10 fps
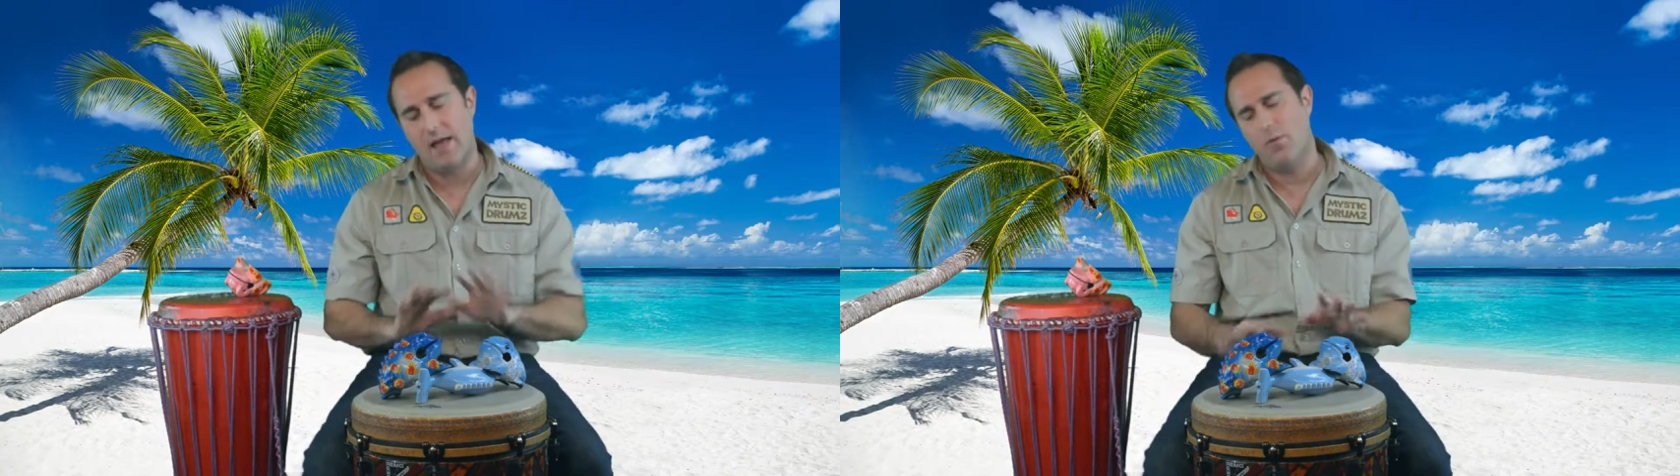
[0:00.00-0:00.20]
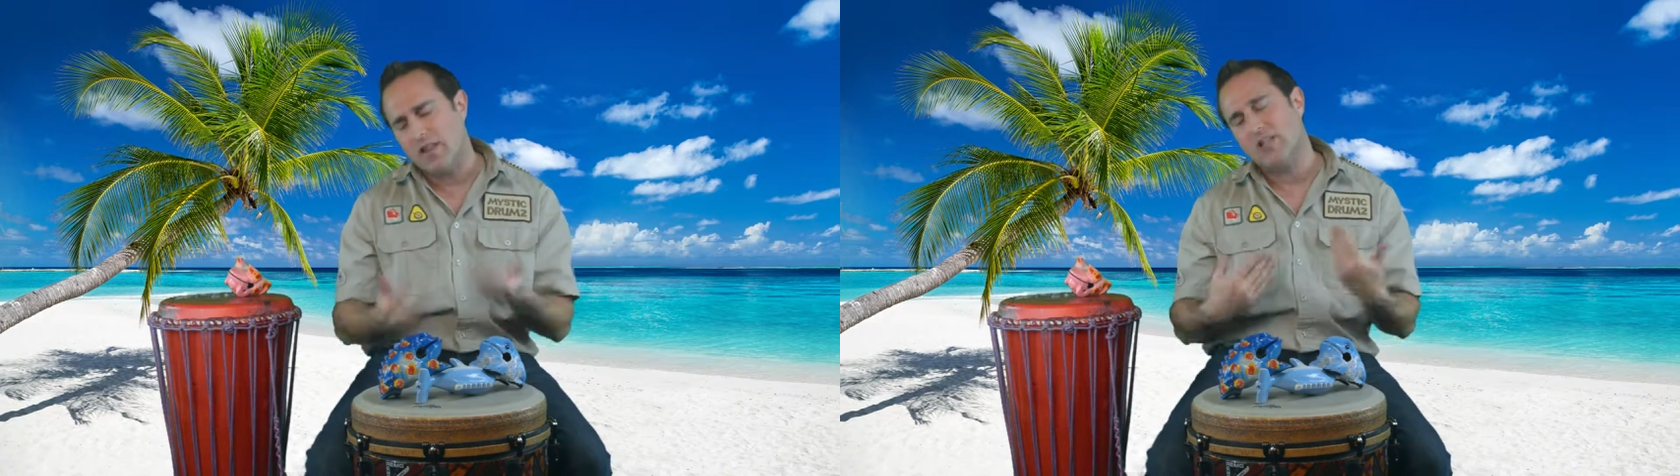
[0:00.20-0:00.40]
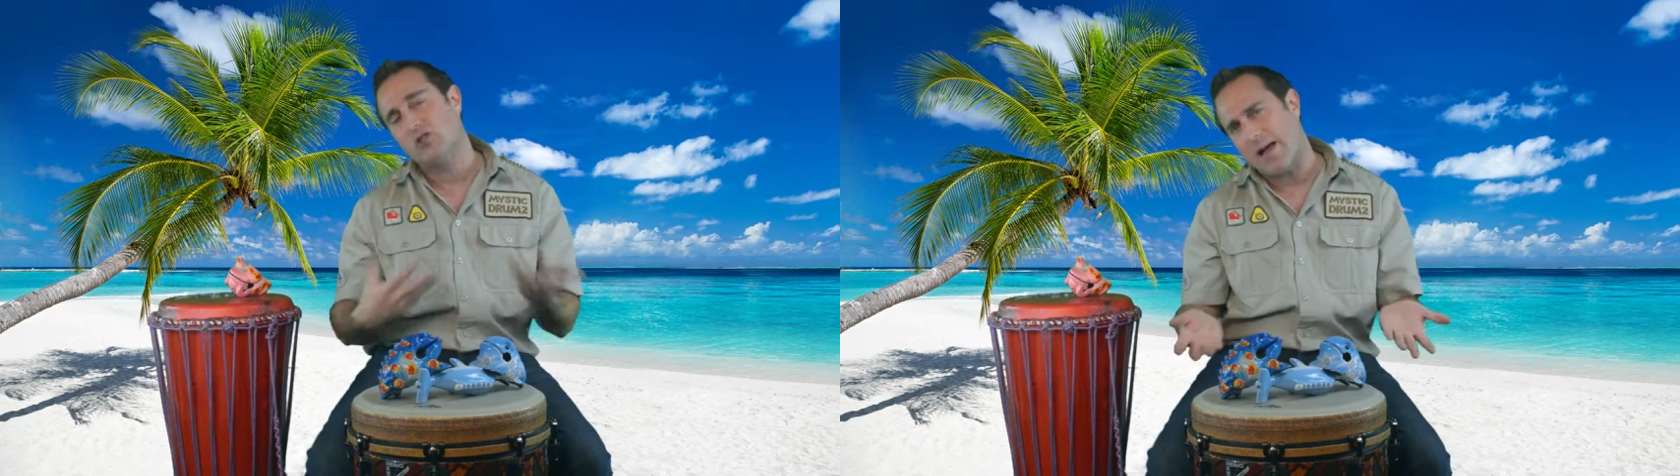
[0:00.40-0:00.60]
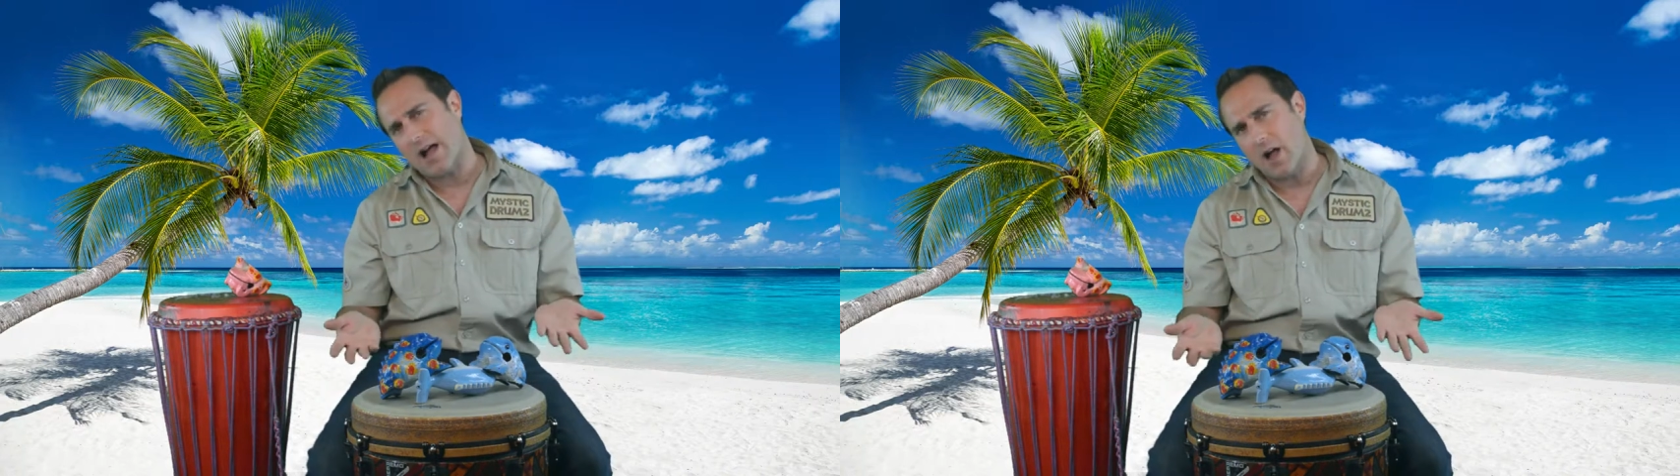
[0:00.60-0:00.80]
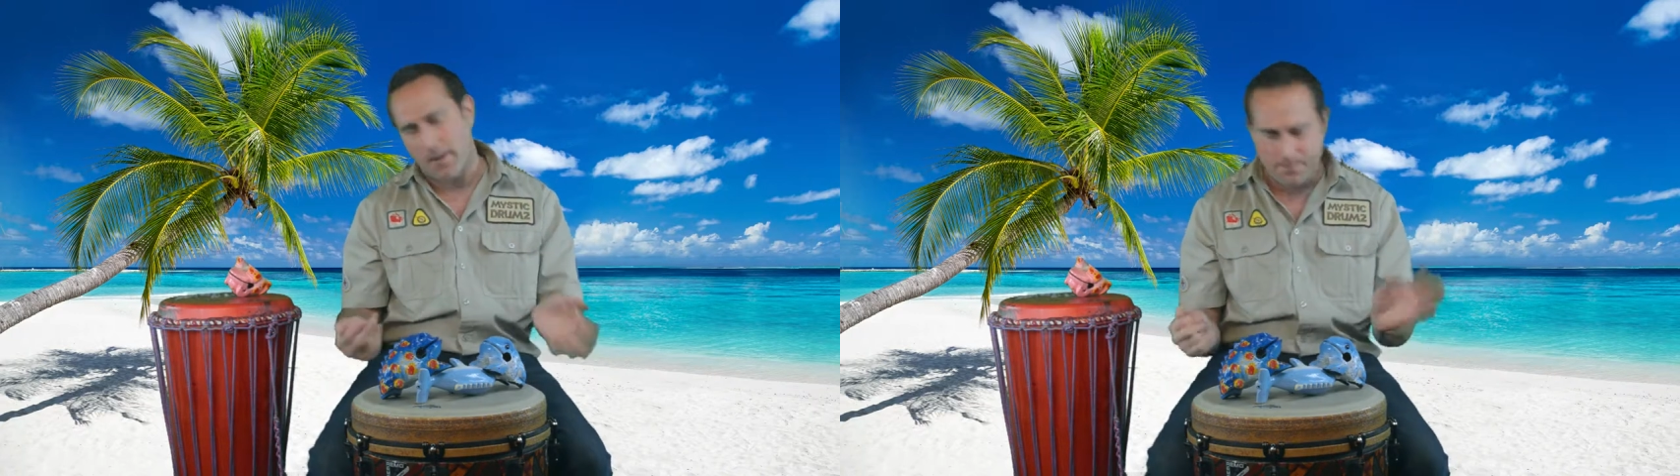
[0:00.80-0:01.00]
We'll let you
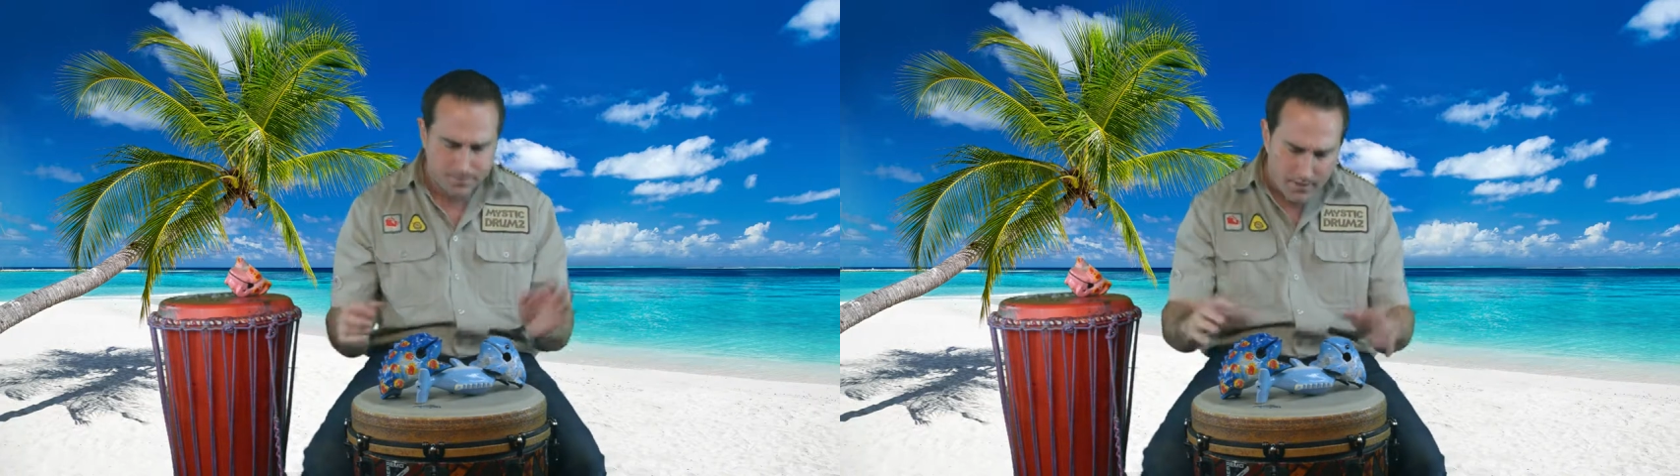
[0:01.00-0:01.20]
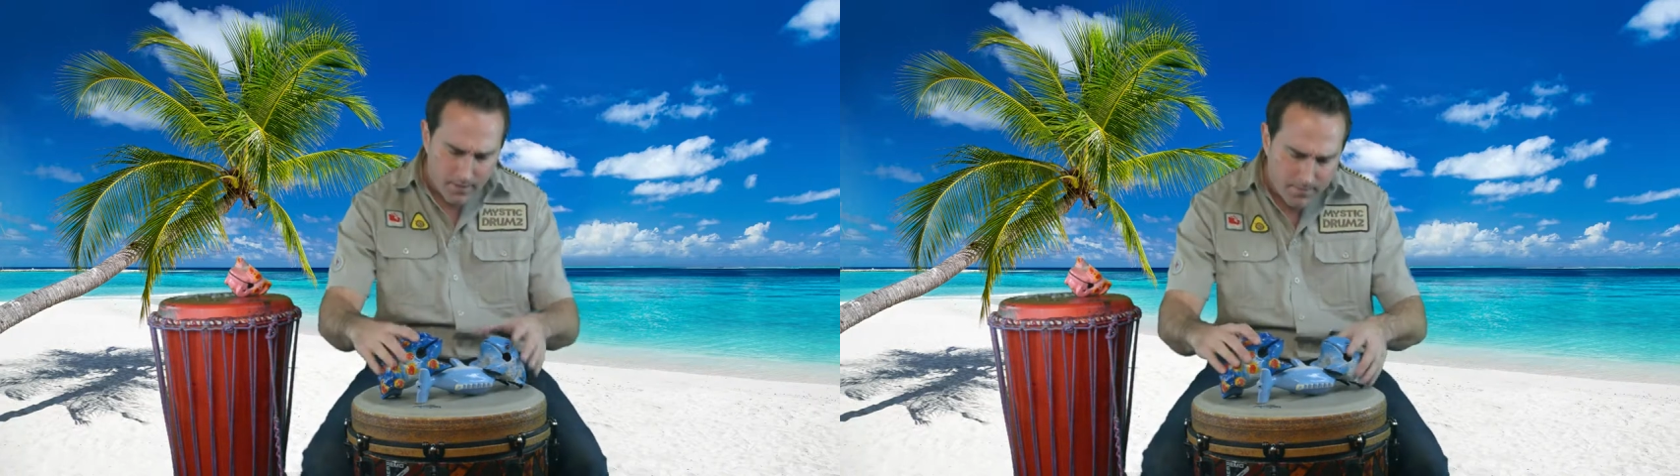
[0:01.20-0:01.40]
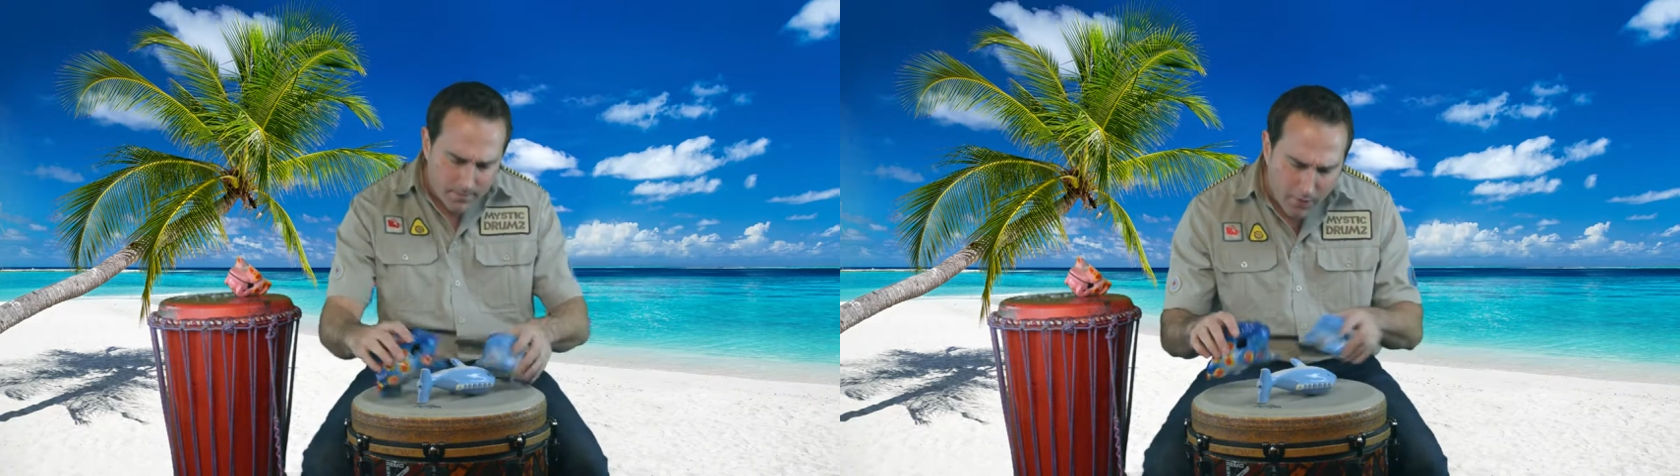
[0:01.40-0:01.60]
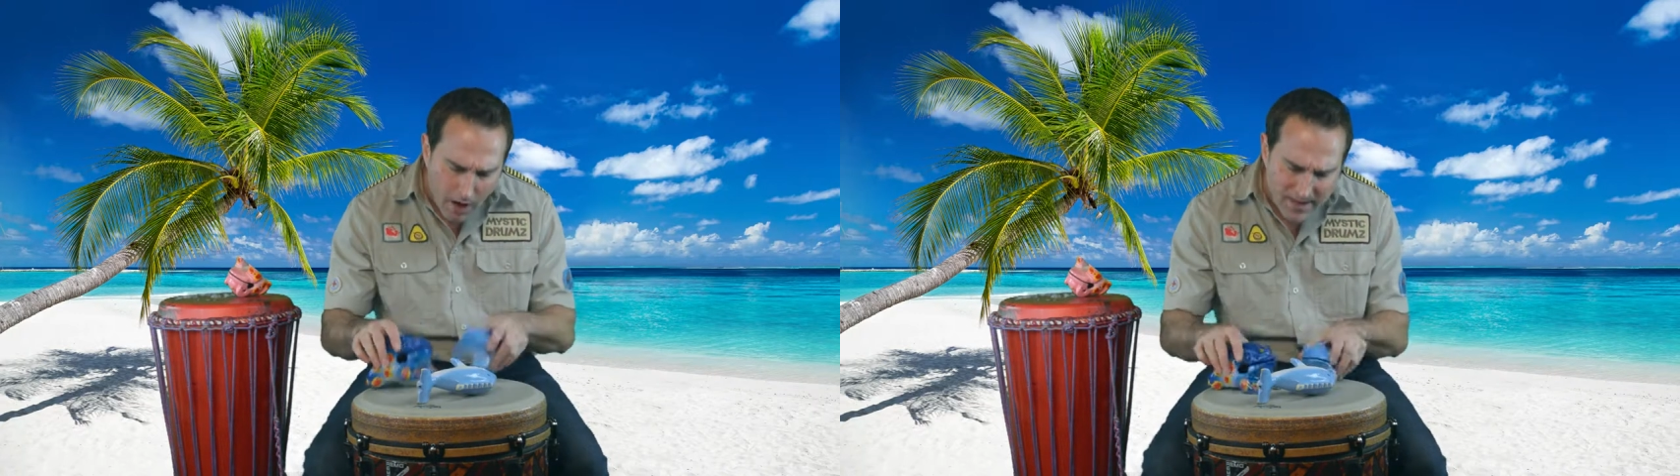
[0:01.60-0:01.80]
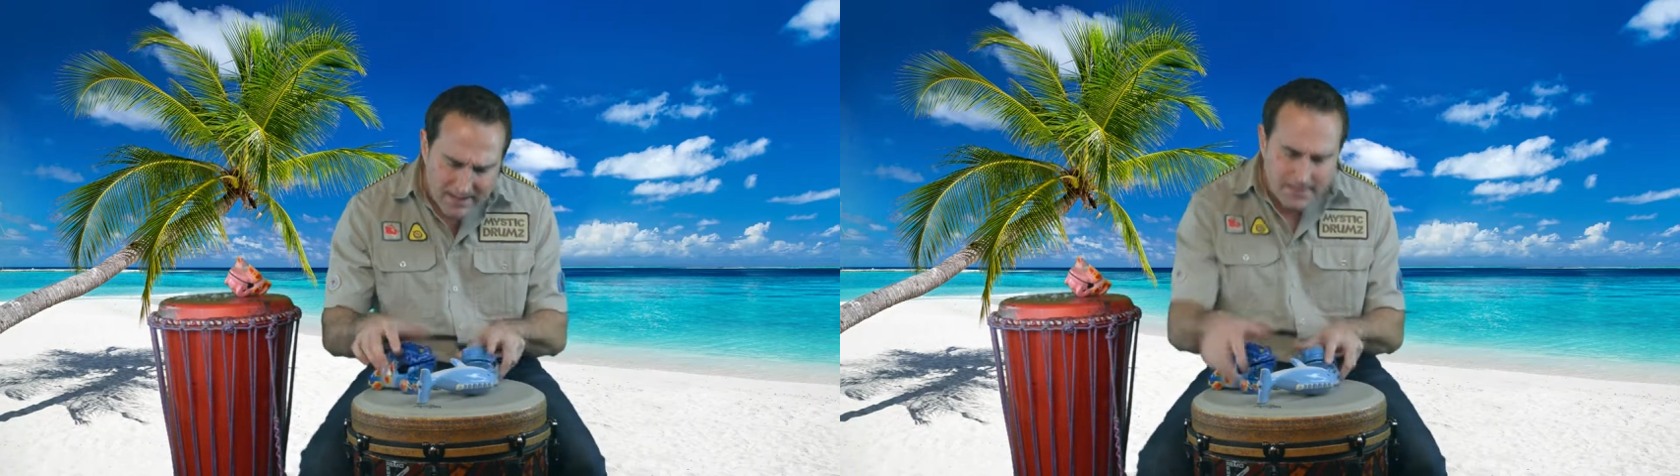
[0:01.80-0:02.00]
back up.
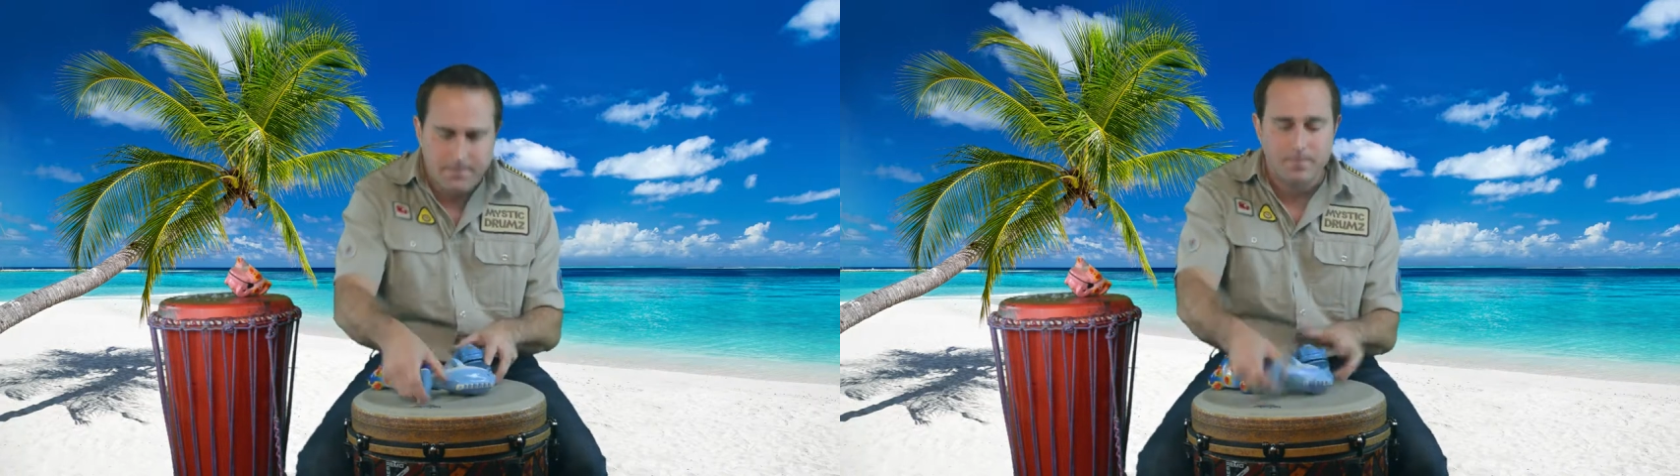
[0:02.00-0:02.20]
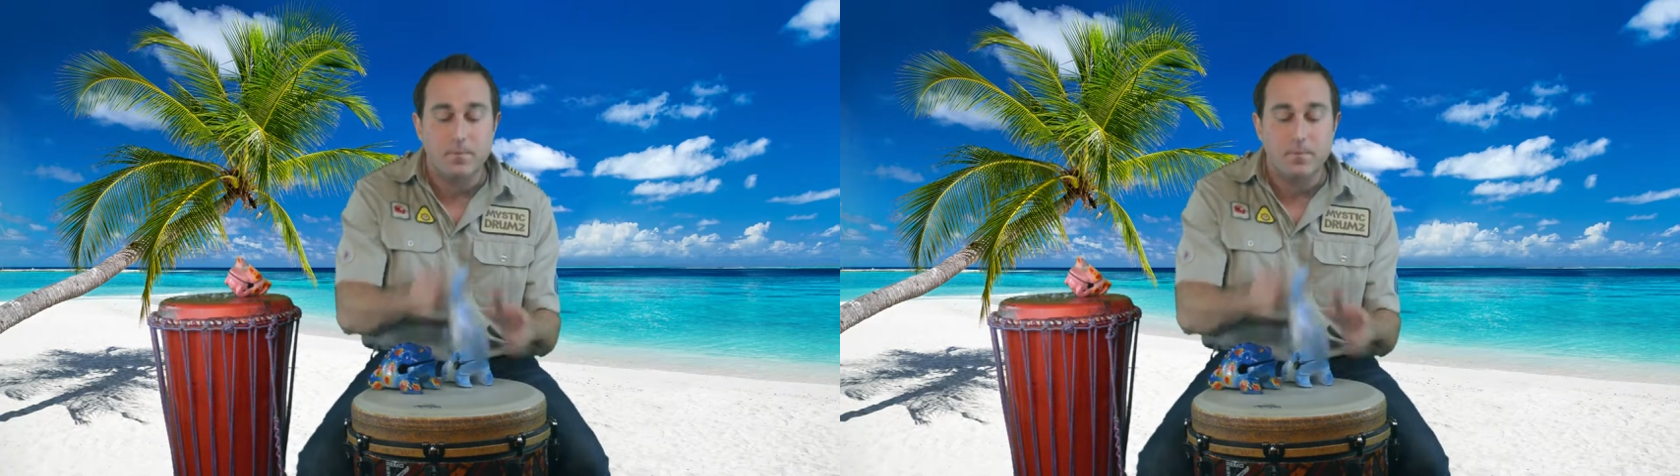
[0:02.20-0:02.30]
Promise?